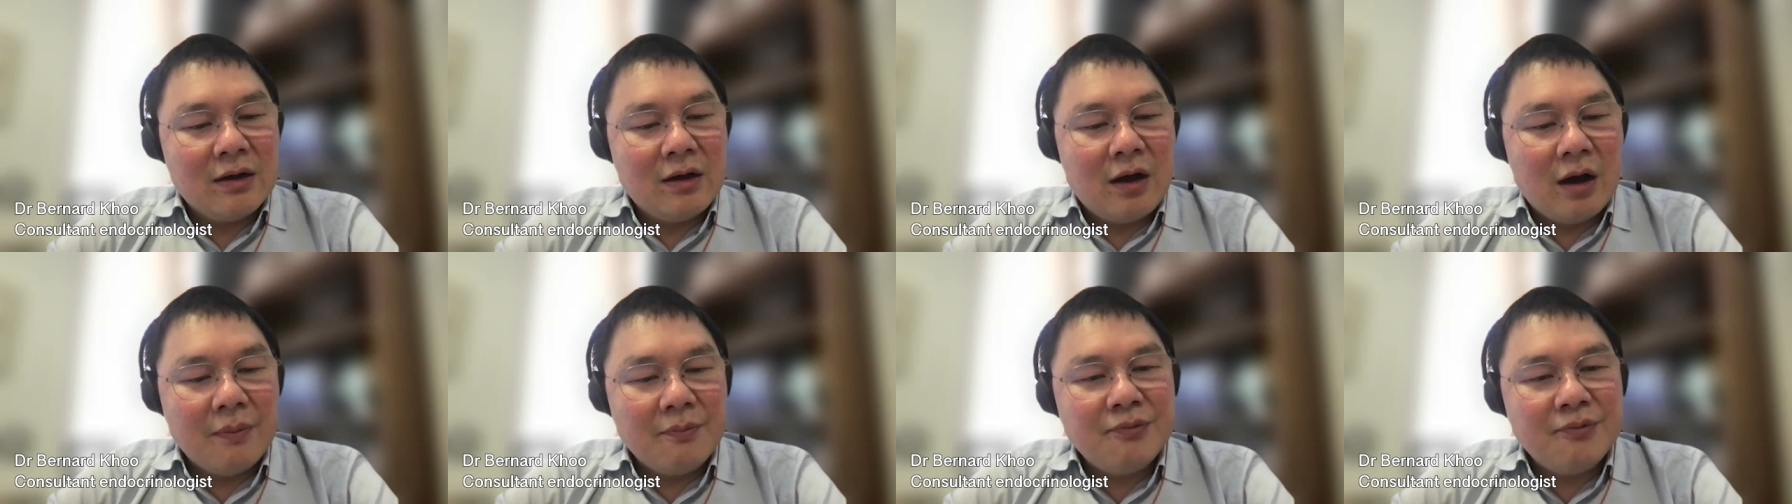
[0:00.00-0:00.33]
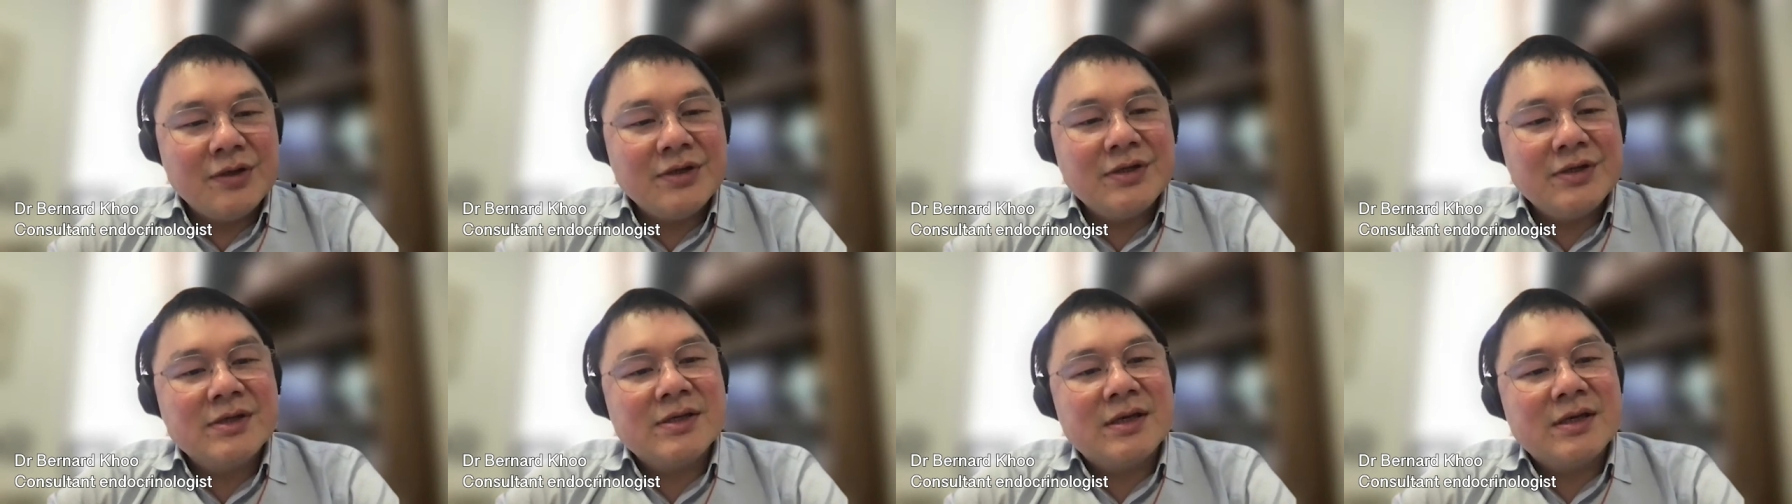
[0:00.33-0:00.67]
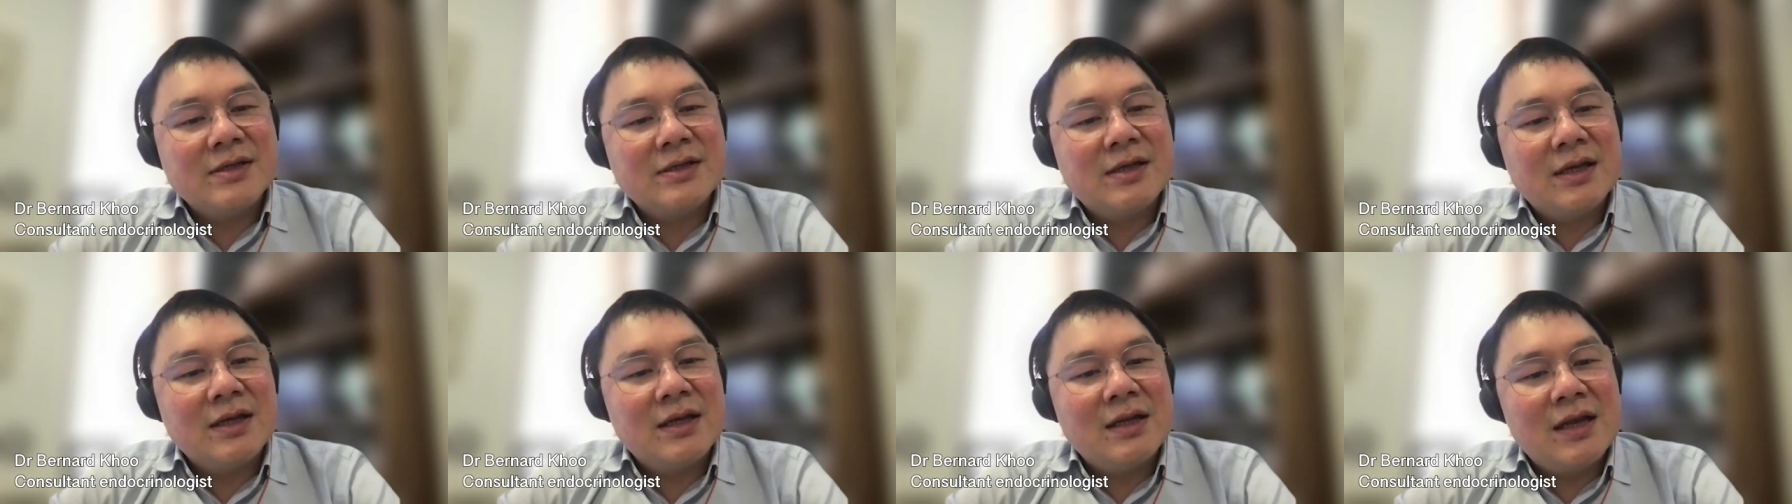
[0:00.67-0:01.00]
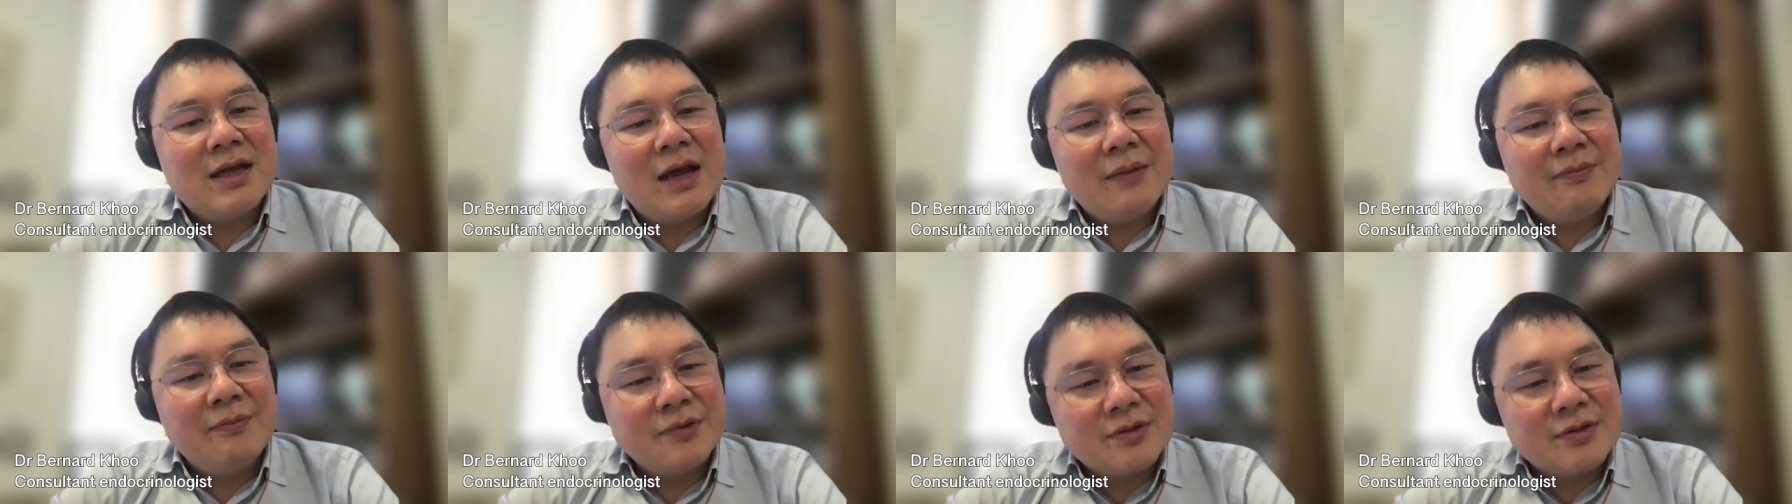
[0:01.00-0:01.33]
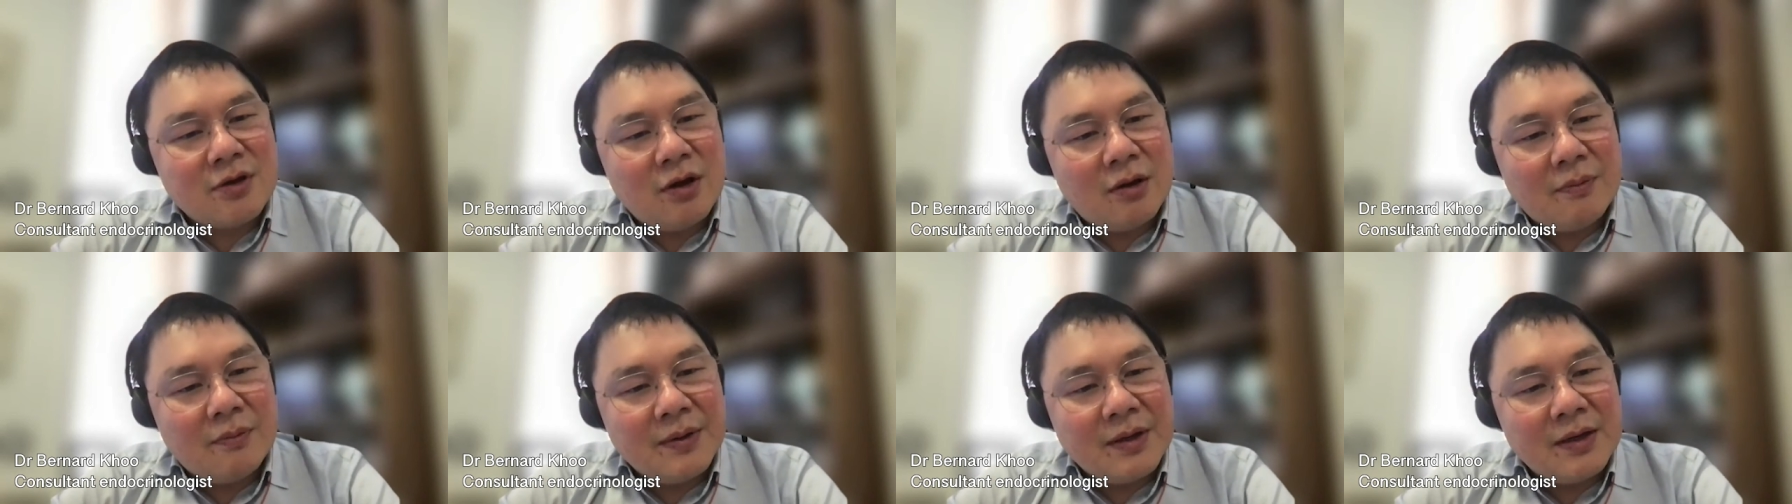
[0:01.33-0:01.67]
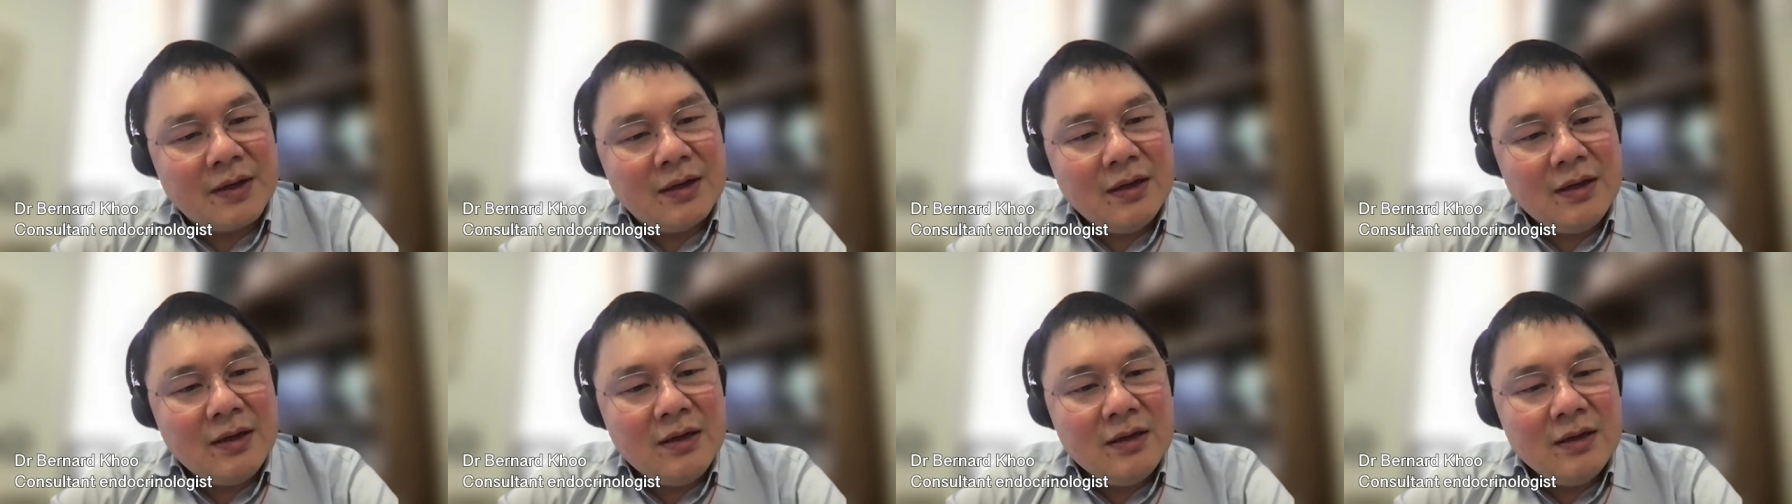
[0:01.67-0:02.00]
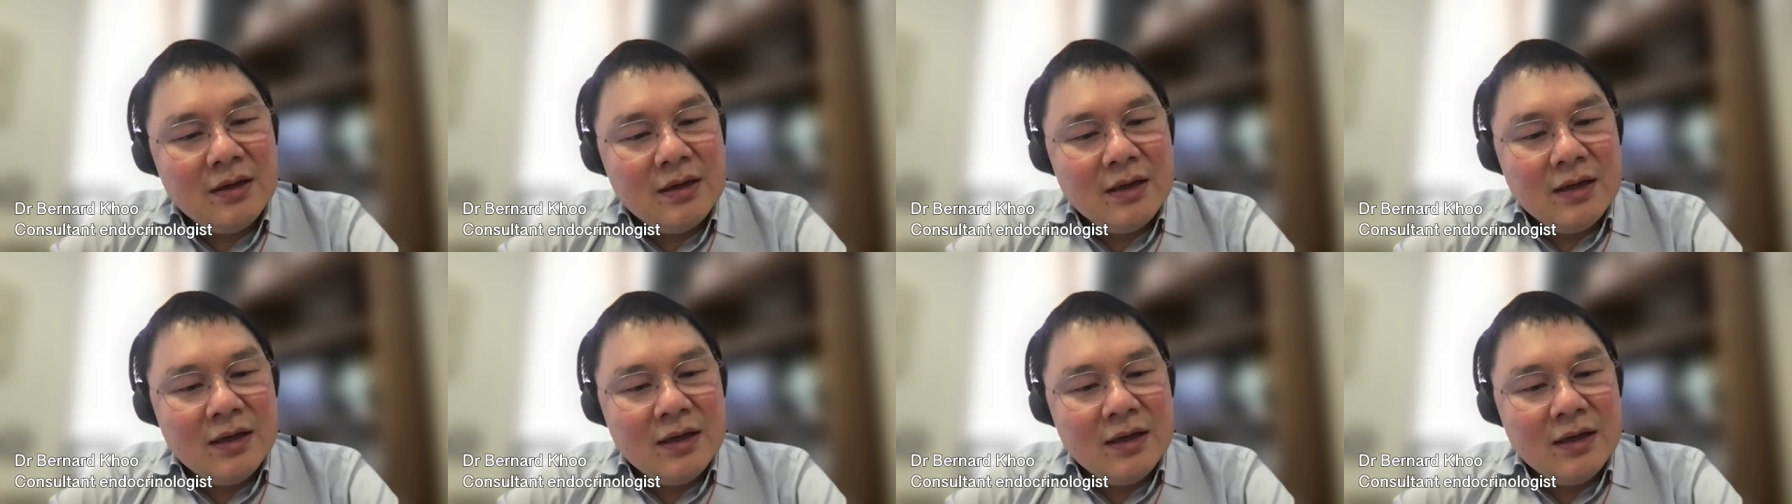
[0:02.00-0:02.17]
operations are done laparoscopically.